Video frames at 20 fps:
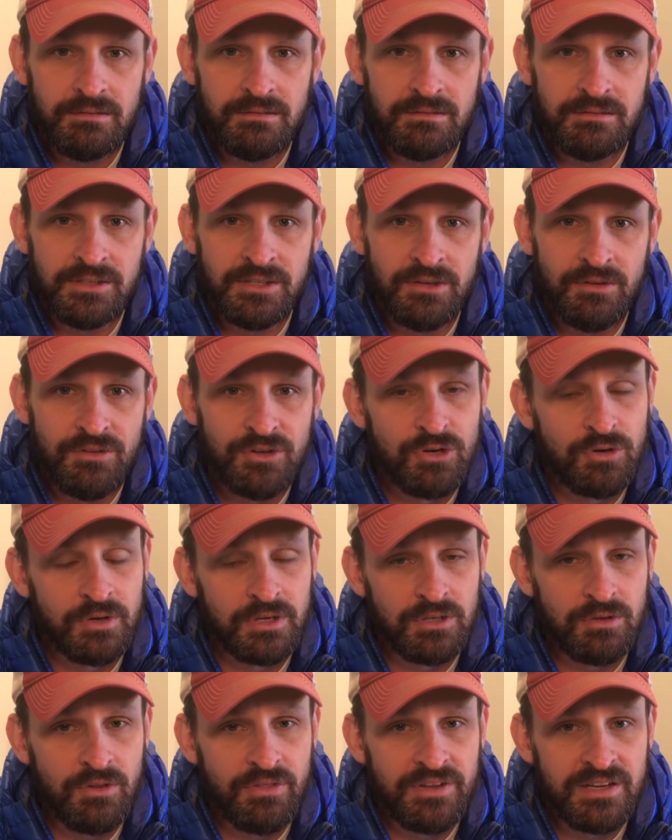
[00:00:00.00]
You know, the
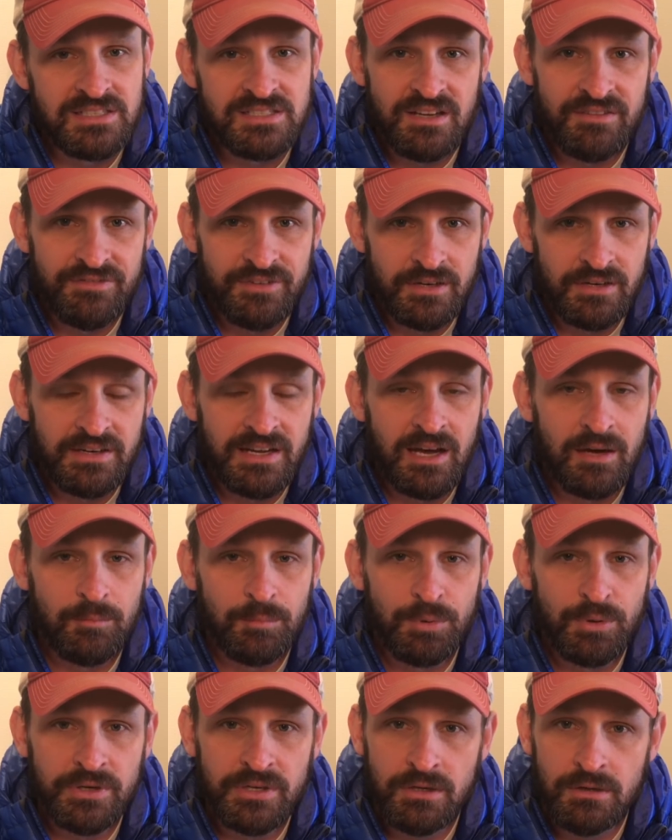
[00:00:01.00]
critical things I figured out
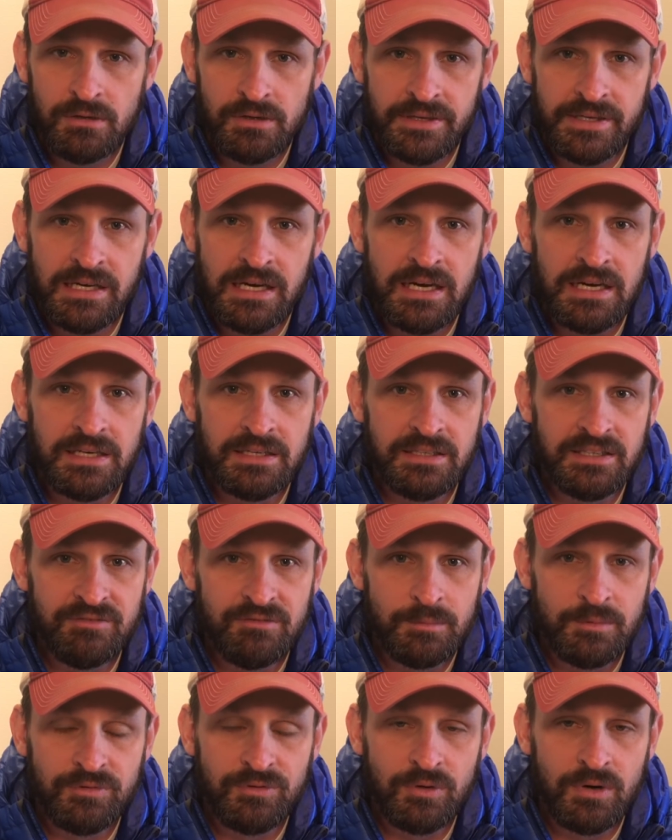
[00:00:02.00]
pretty early on, even
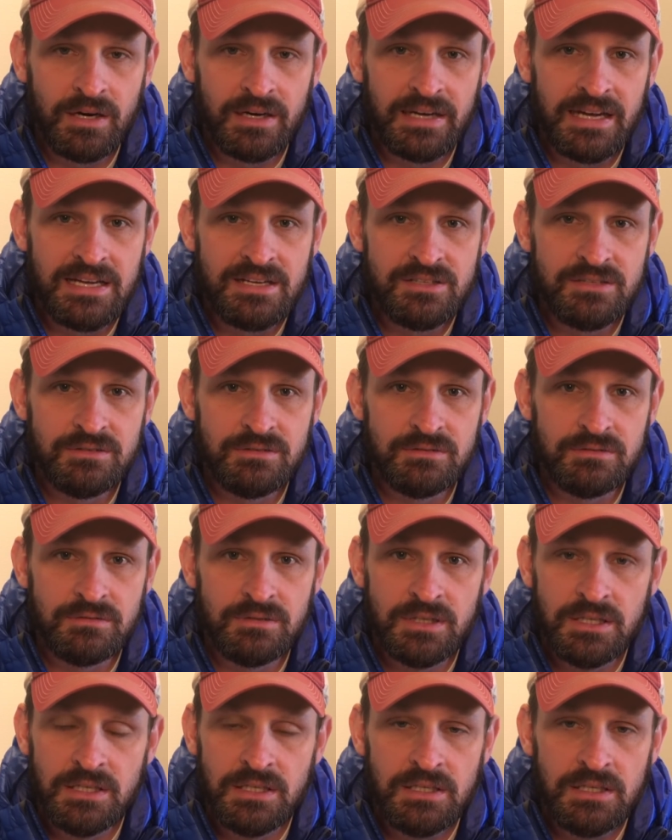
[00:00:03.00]
before I got to,
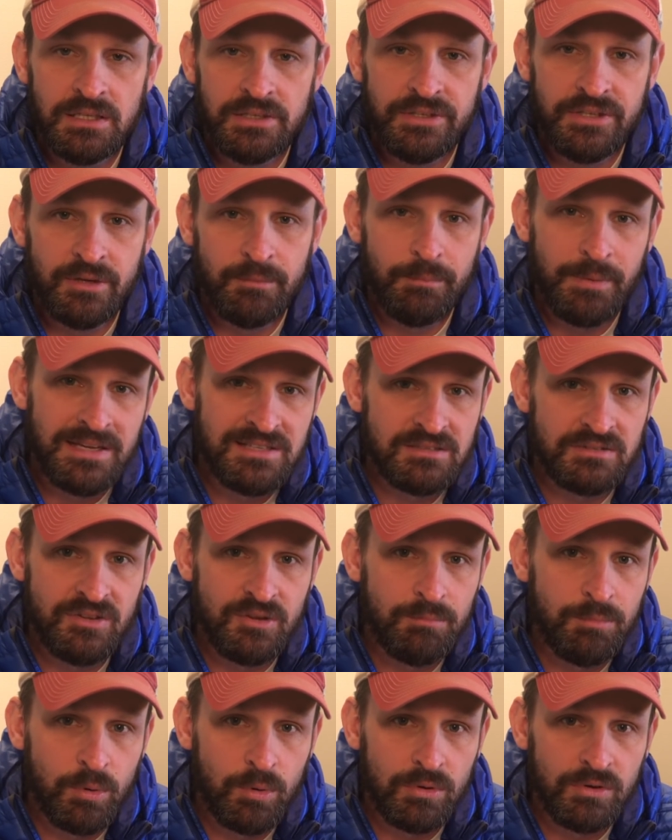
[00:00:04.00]
you know, basically the
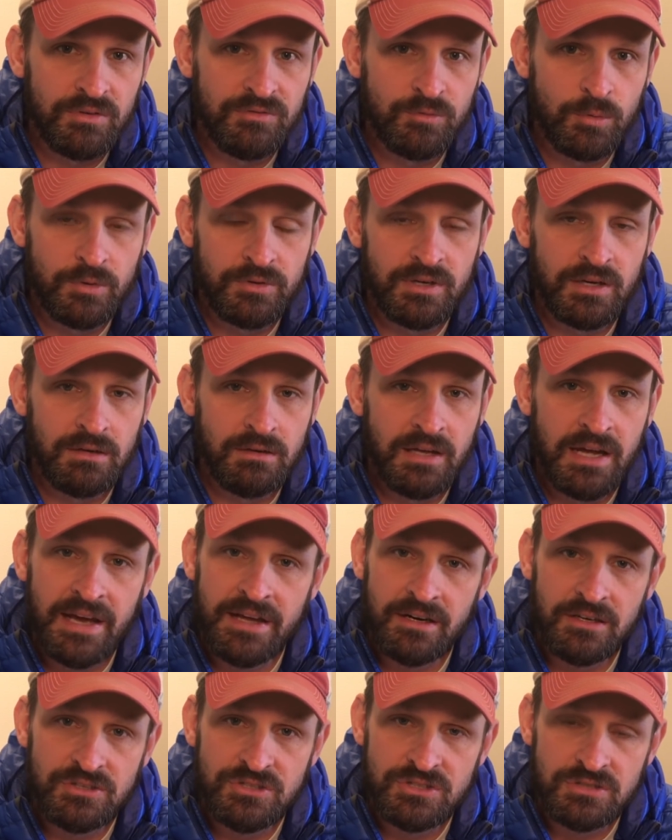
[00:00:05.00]
border of North
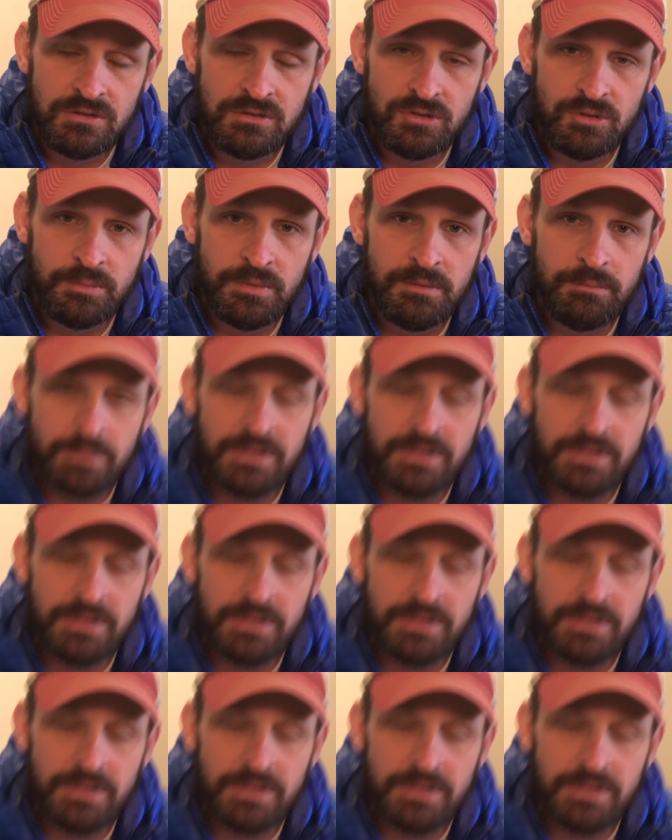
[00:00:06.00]
Carolina or just a little bit